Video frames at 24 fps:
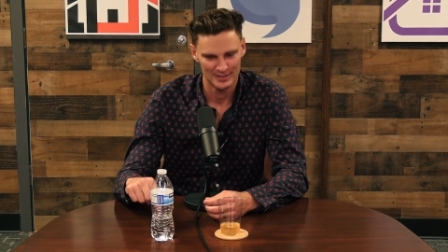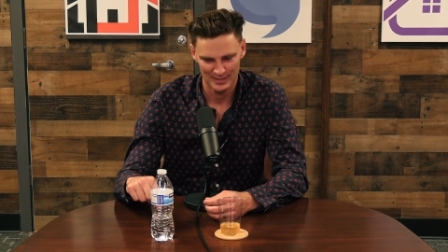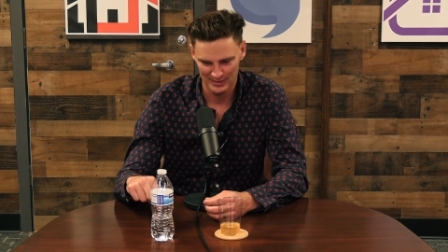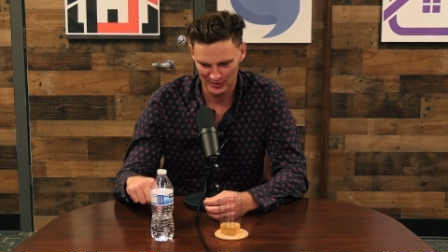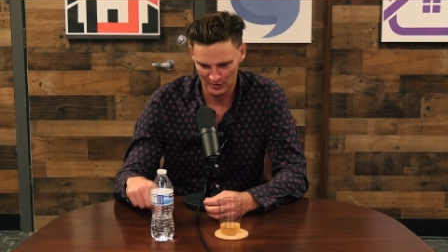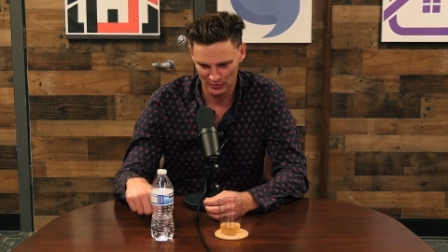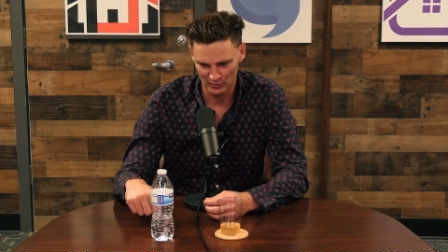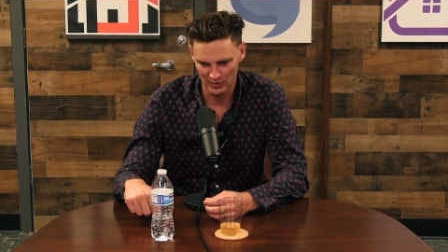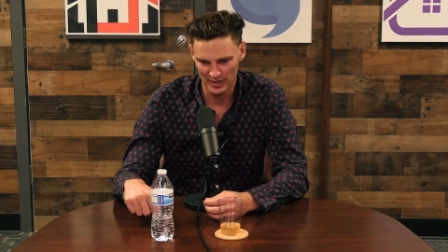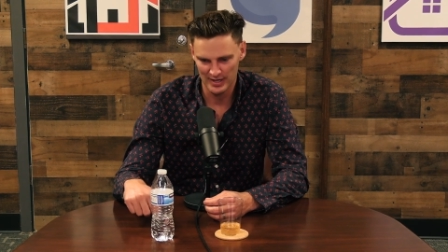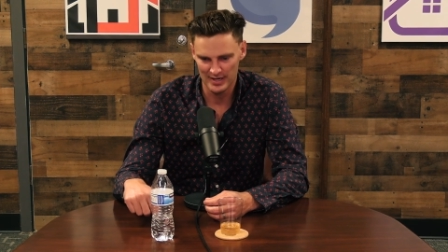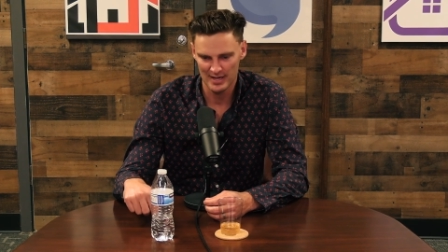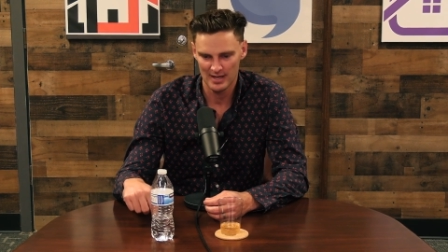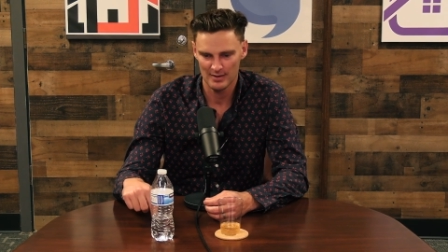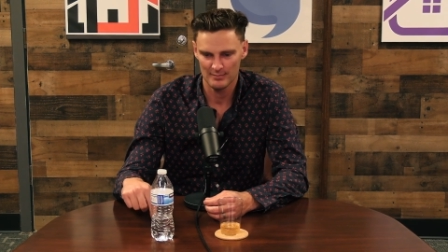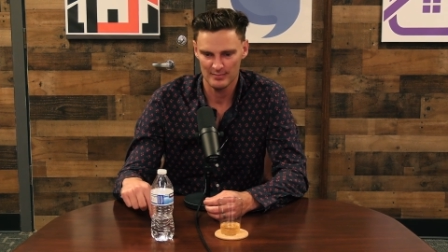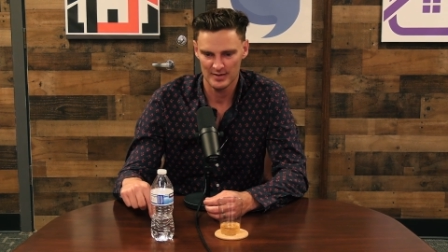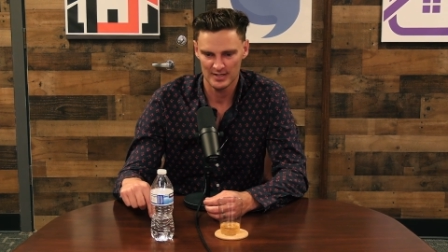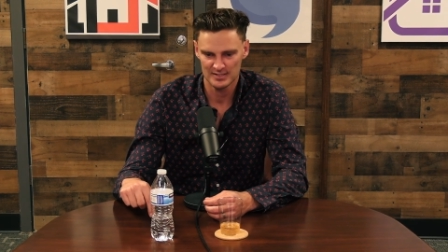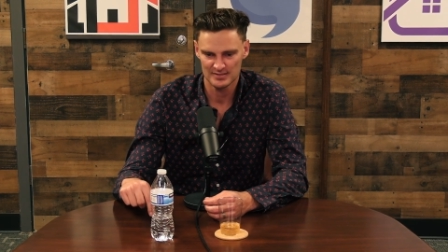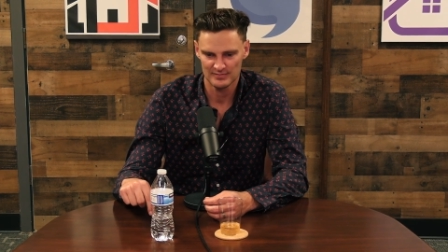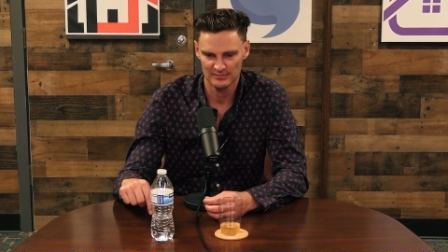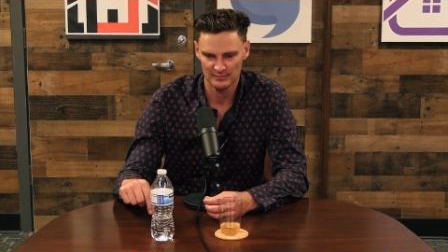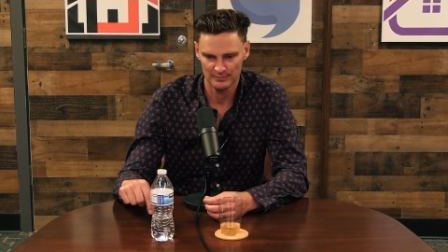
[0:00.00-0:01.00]
get the Greyhound
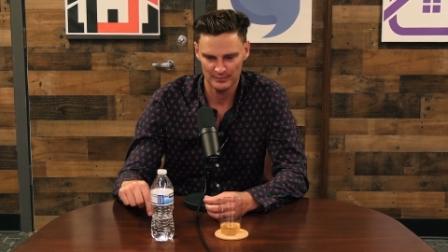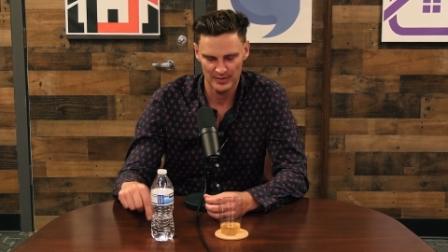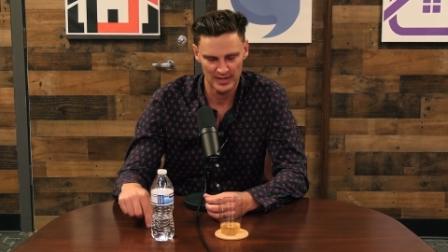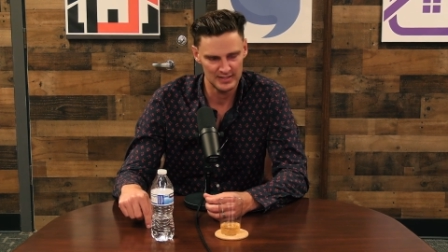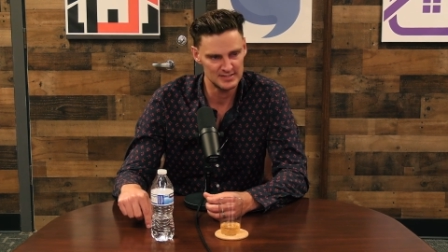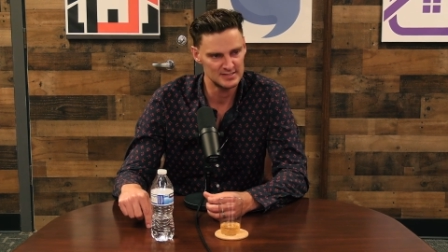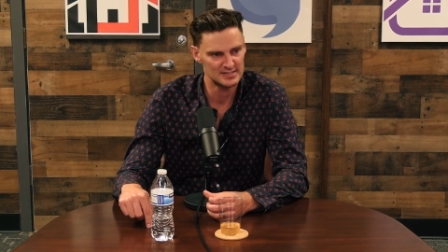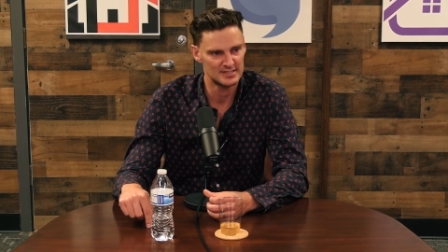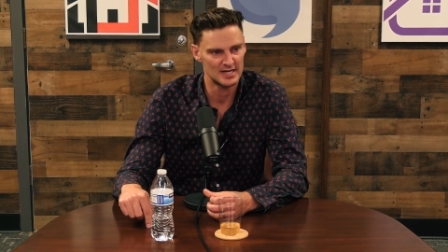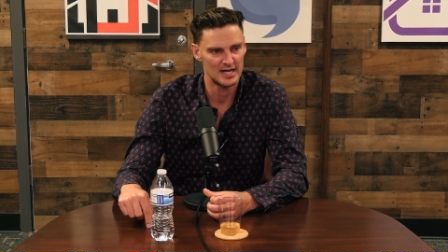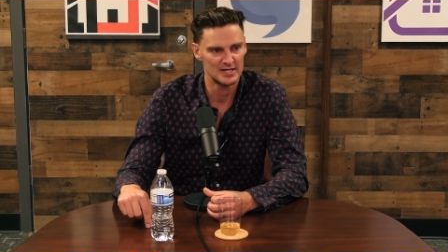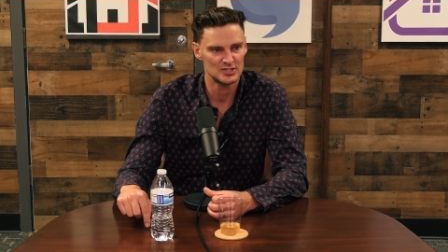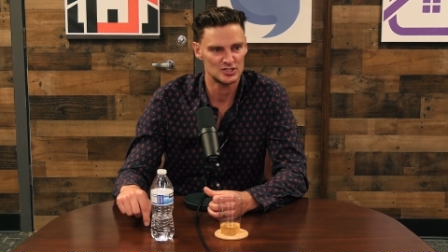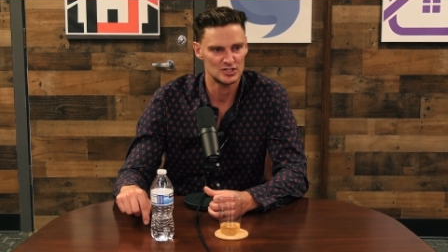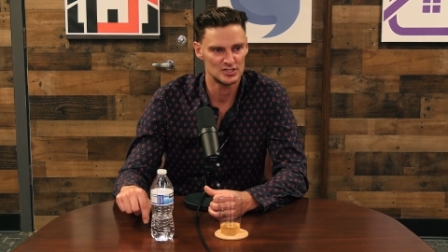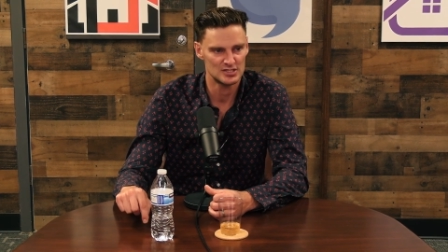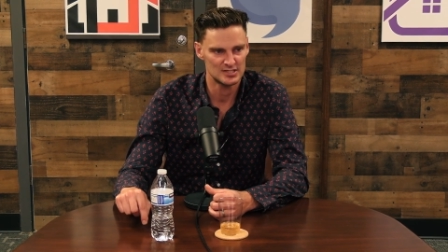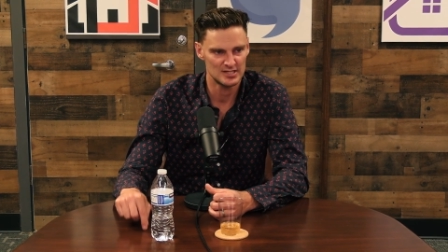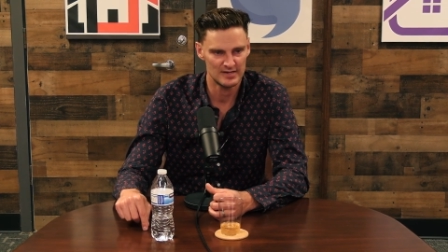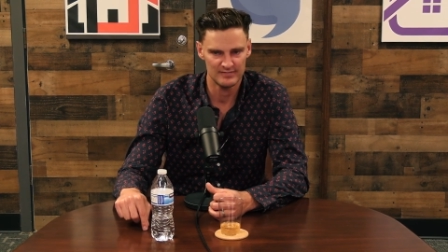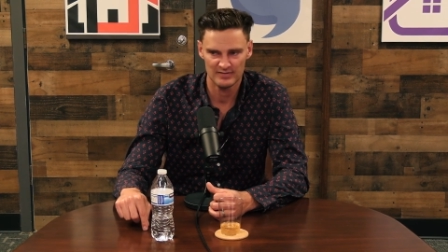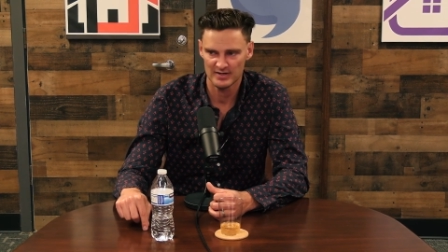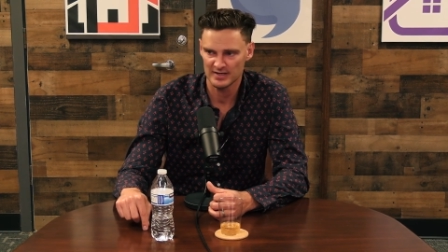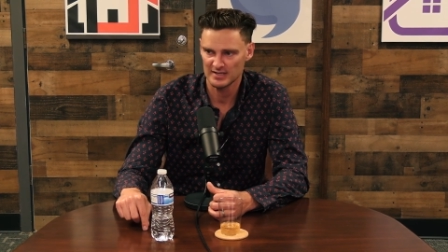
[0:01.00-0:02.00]
bus from Penn Station,
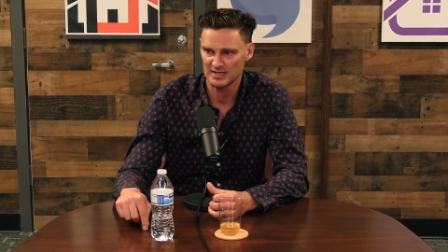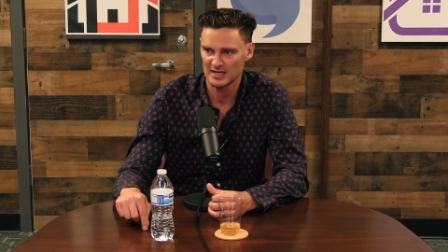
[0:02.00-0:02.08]
seven A